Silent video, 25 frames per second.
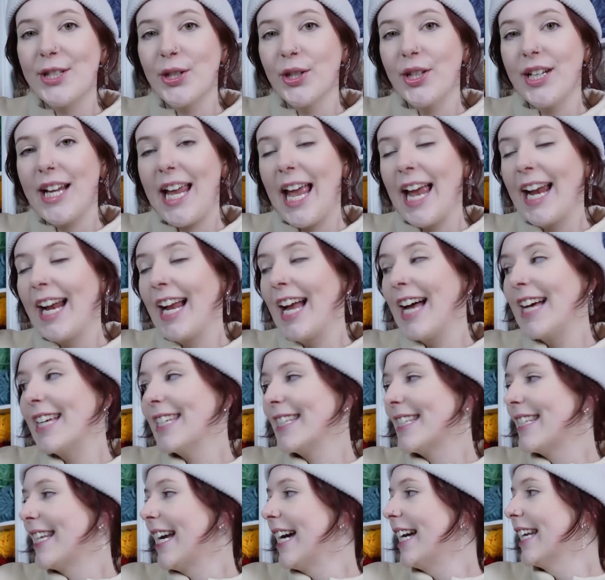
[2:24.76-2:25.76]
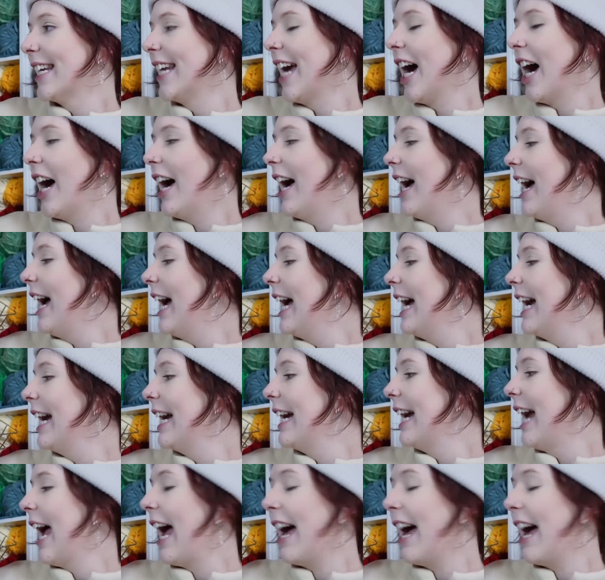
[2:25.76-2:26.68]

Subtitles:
all the Gengars done. I